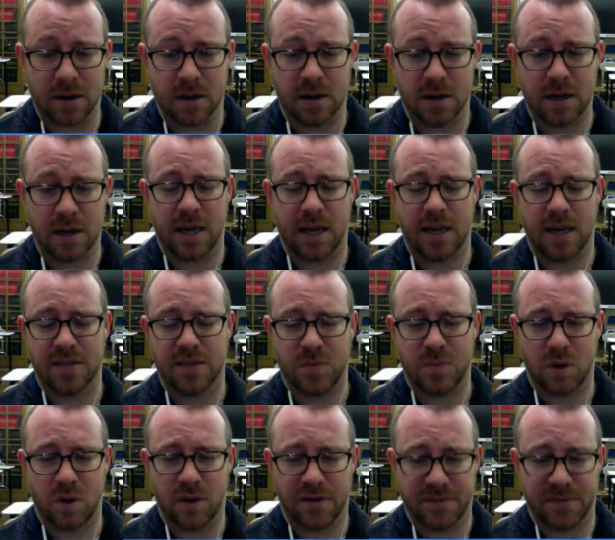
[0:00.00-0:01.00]
and is
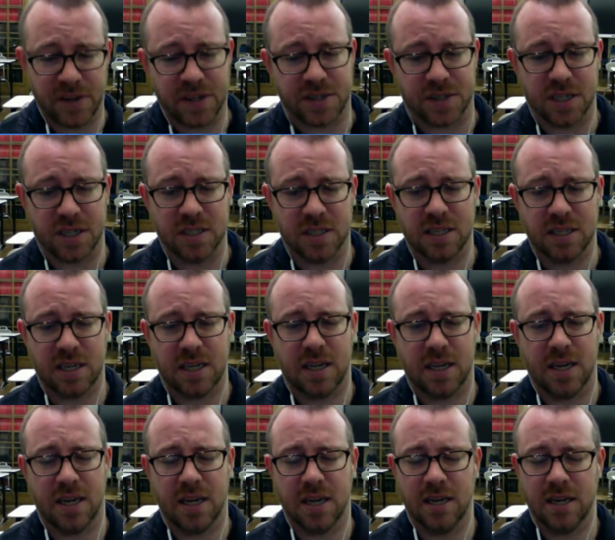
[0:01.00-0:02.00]
more efficient
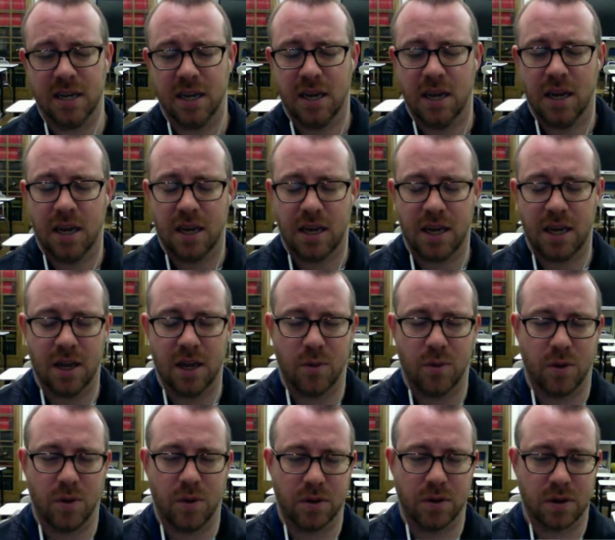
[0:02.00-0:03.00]
and
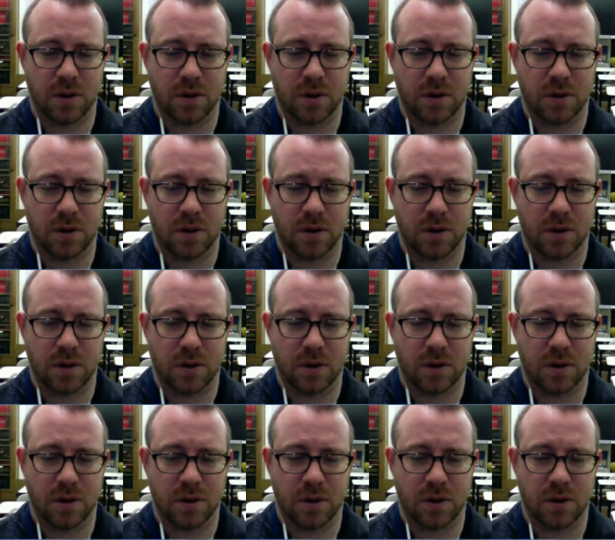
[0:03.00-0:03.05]
will